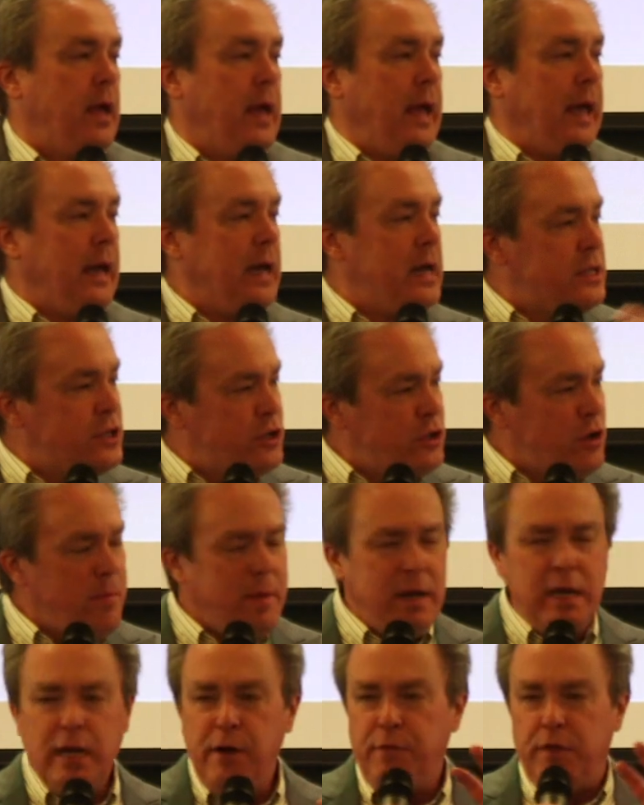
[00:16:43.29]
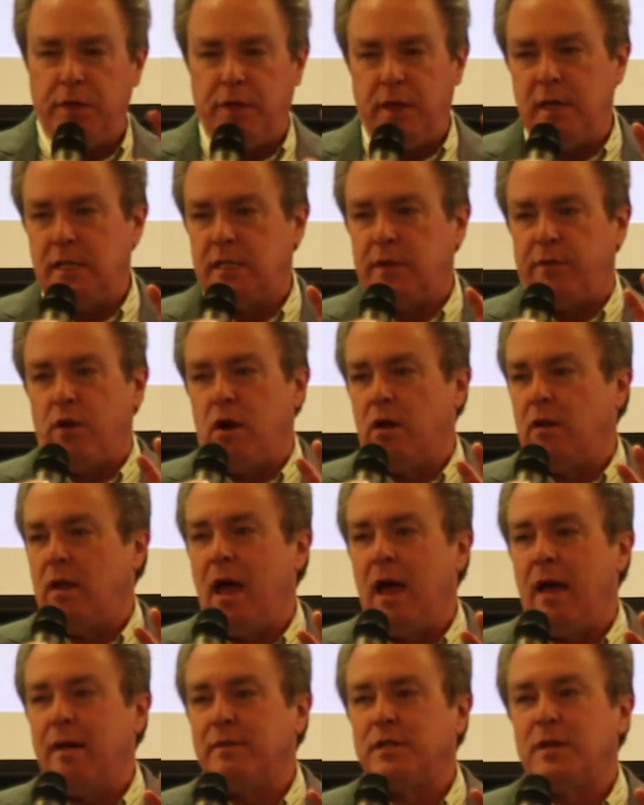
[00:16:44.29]
And in so many different things of our
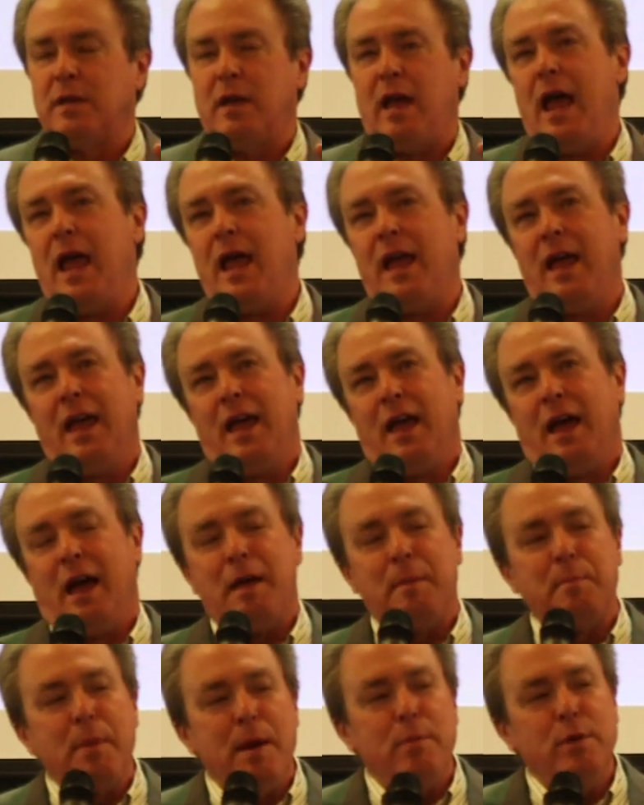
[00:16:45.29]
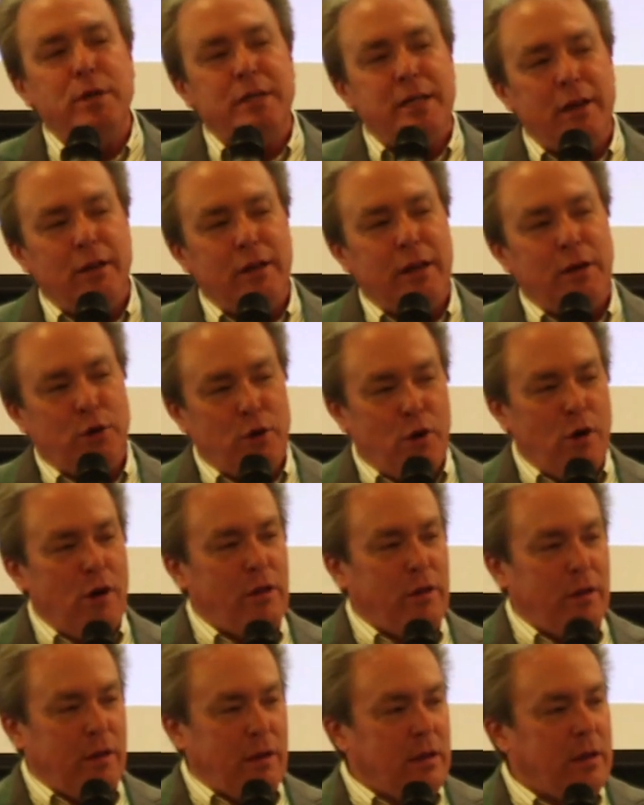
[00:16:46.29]
lives, I I remember telling
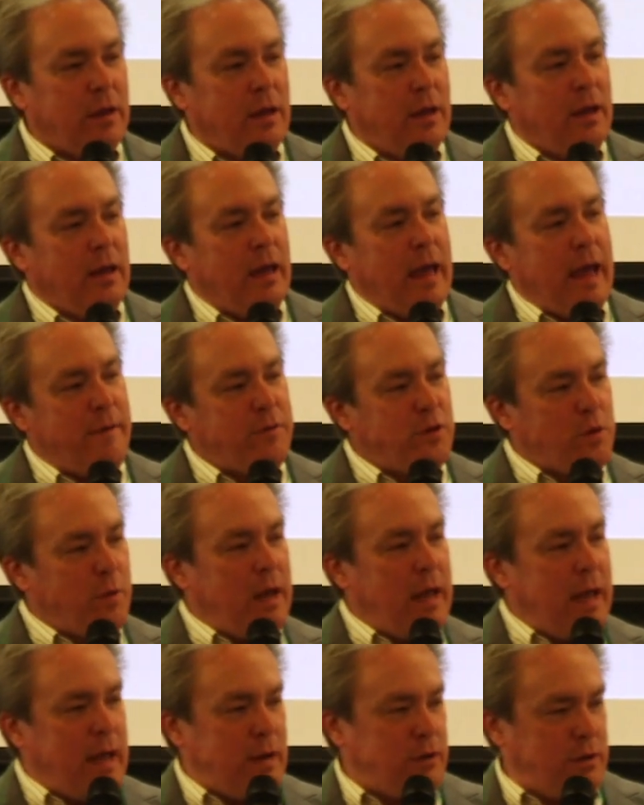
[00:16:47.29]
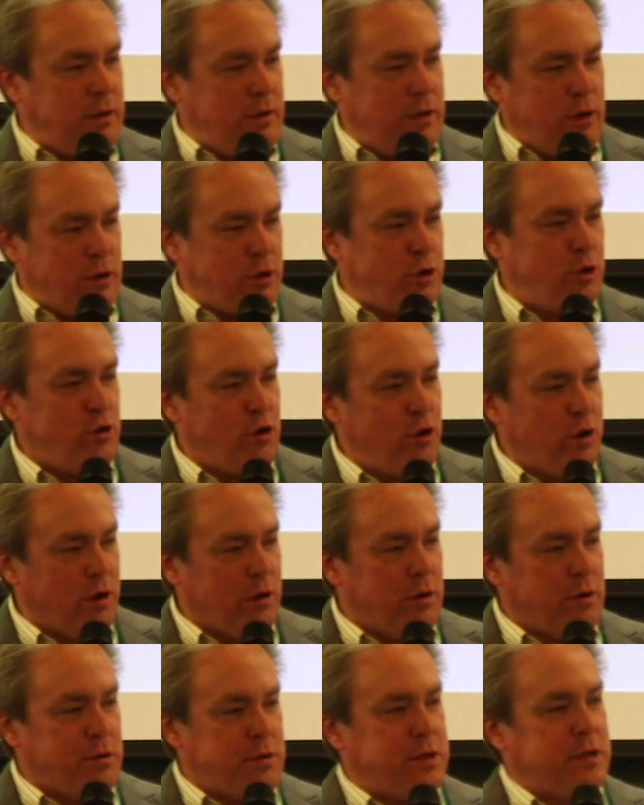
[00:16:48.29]
Darla after we had the two
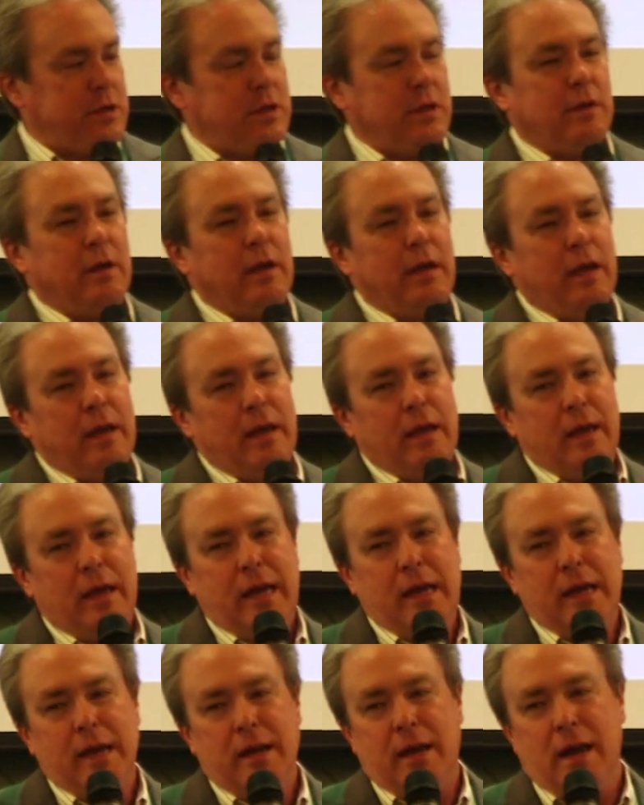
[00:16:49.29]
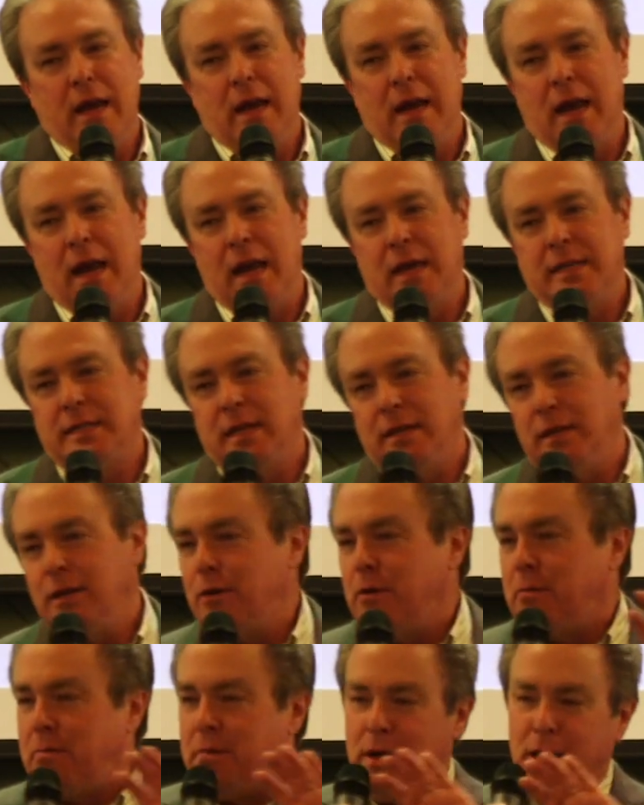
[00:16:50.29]
girls, and and I said, you
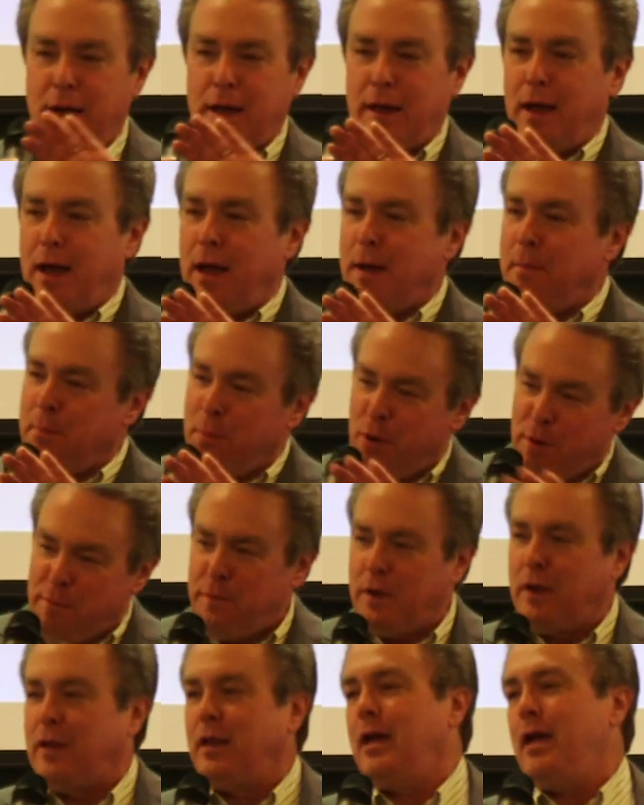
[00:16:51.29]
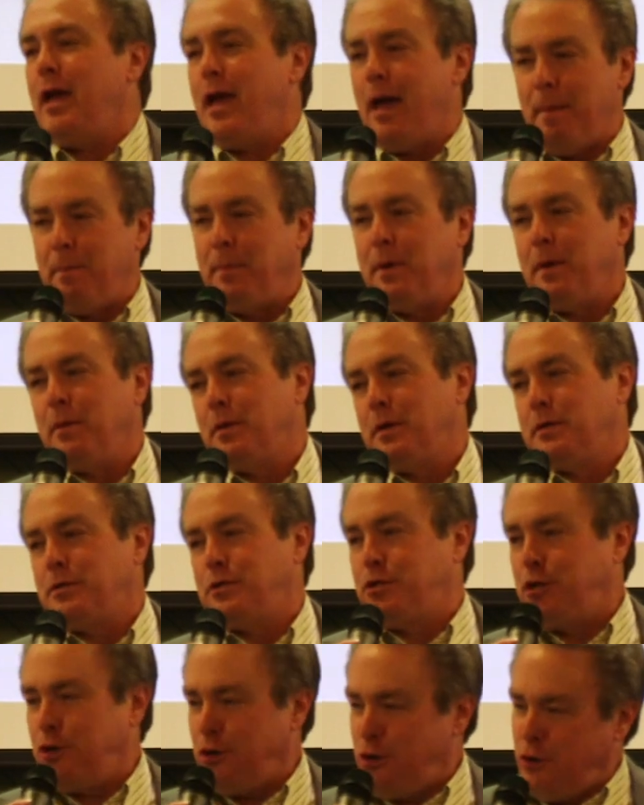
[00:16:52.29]
know, I, I'm perfectly happy with
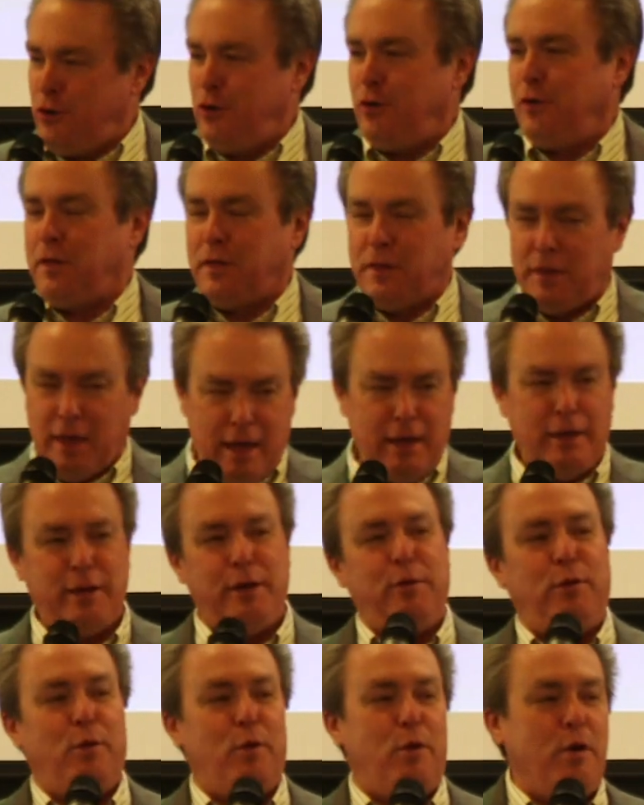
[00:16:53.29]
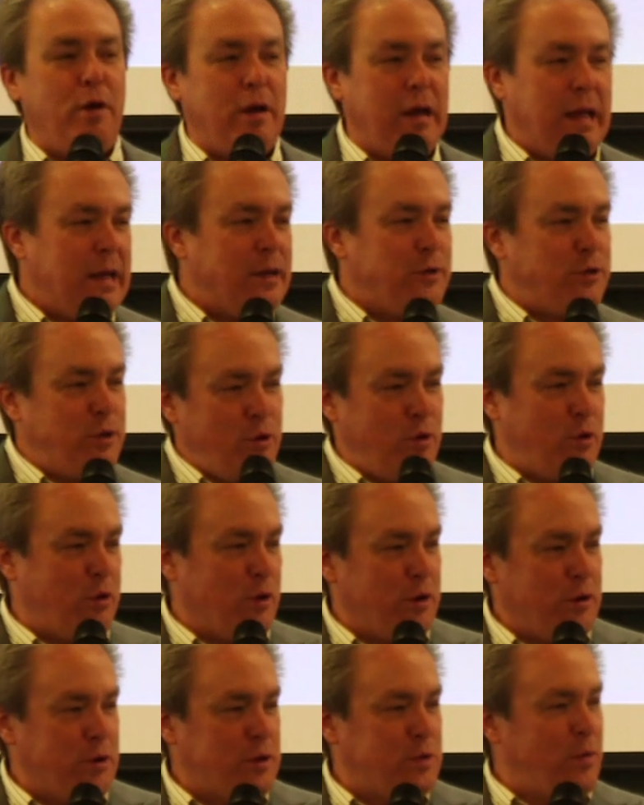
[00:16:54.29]
two. Thank you, Lord. Two
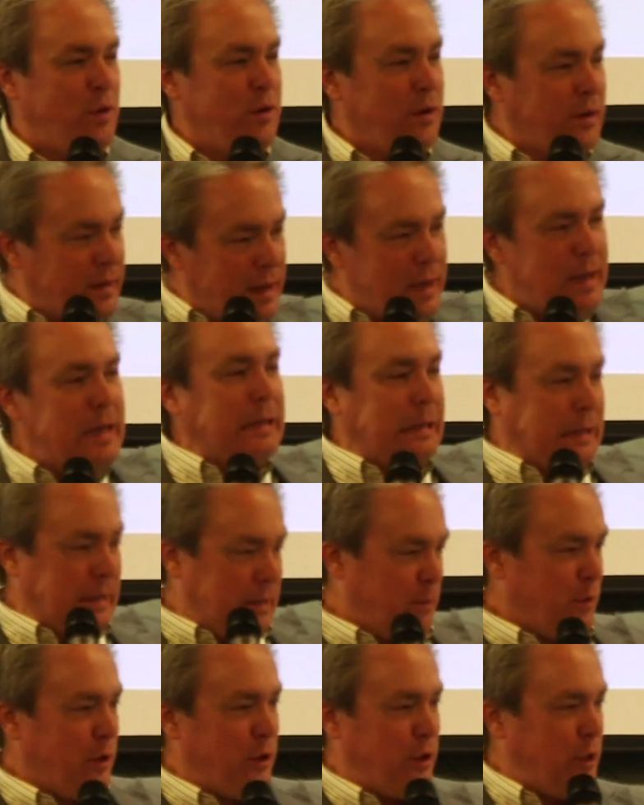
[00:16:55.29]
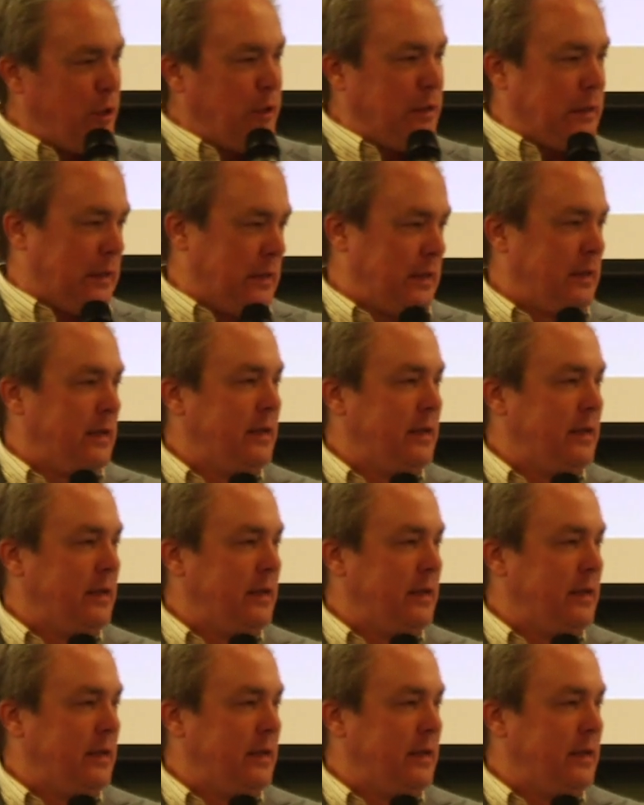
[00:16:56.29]
girls. We're done. We're good.